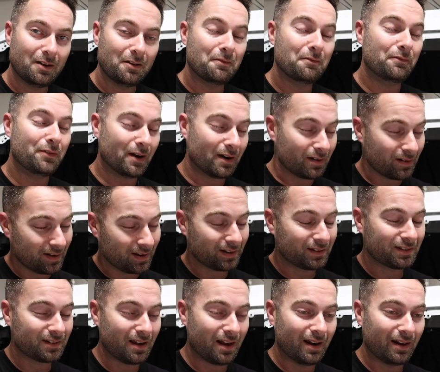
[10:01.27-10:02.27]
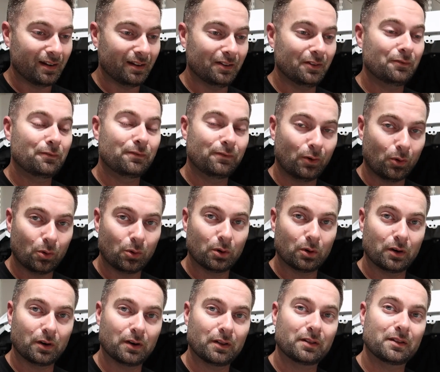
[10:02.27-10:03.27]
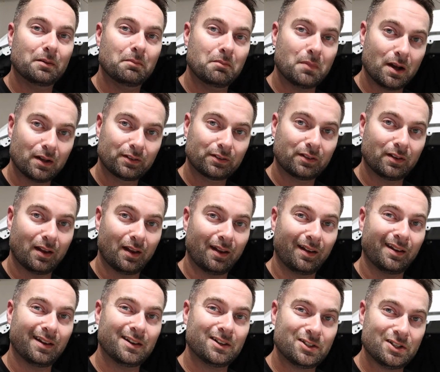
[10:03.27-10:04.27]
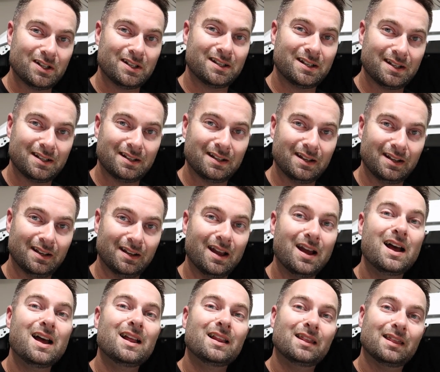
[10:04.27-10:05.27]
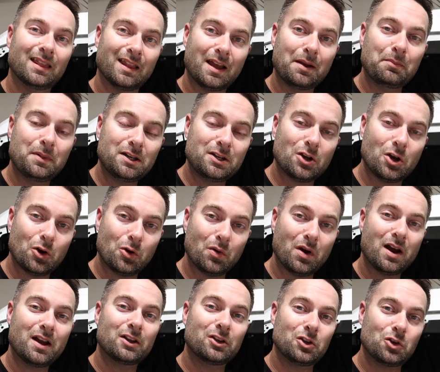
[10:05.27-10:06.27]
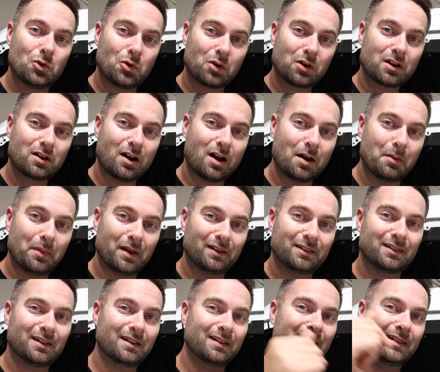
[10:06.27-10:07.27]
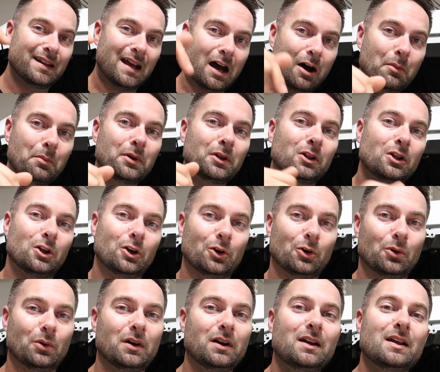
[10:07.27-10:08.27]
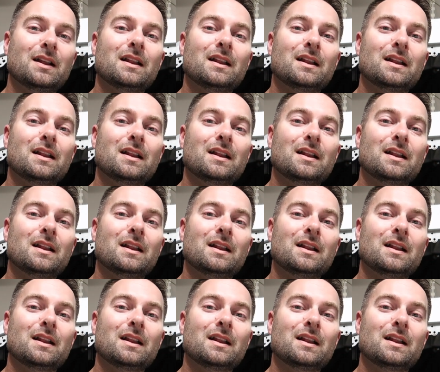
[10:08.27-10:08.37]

very excited for the Mustang GTD. Let me know your comments down below.